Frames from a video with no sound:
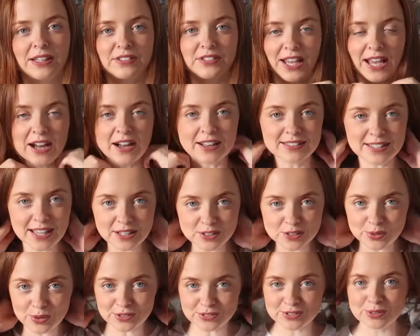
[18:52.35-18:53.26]
And yeah, I
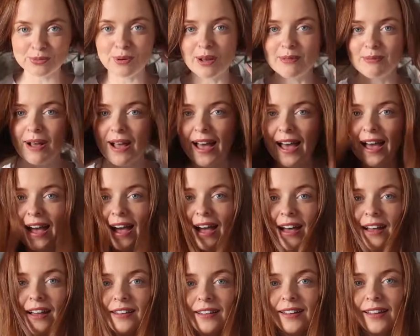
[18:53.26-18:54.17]
tend to actually wear my
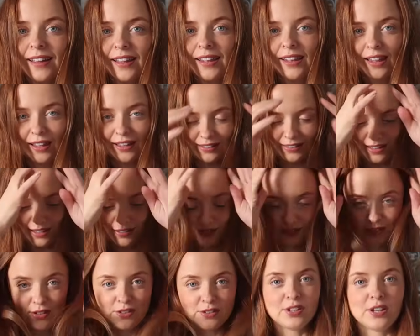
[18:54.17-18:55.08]
hair like
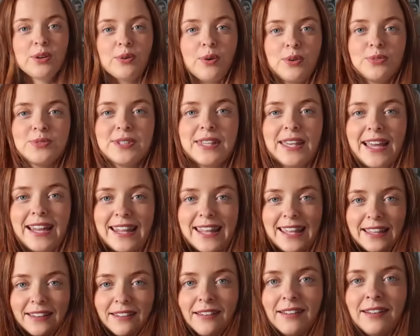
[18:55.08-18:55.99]
this, so you won't see
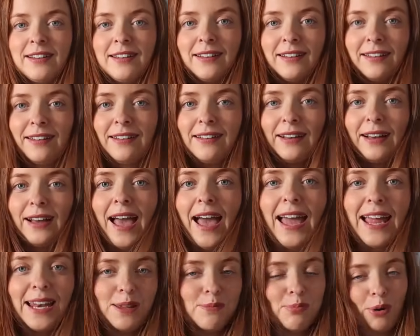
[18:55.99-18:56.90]

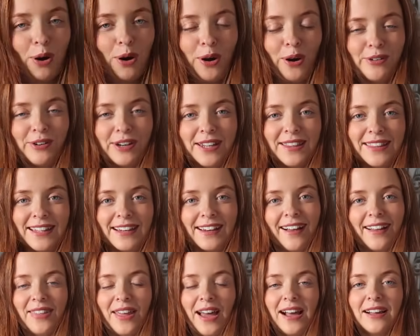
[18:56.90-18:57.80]
any bra or anything
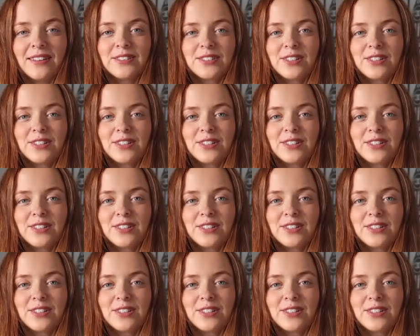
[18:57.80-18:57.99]
like that.